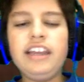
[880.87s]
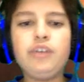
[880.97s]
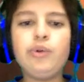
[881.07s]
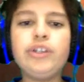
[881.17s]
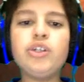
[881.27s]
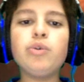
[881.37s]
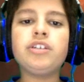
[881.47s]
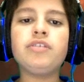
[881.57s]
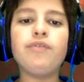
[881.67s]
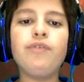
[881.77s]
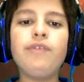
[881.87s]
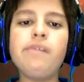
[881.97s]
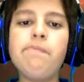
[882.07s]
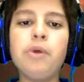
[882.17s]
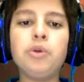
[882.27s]
creature with a
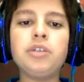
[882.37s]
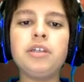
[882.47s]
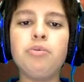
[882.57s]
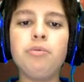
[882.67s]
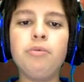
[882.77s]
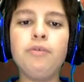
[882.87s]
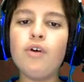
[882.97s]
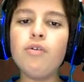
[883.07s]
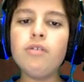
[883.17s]
built-in removal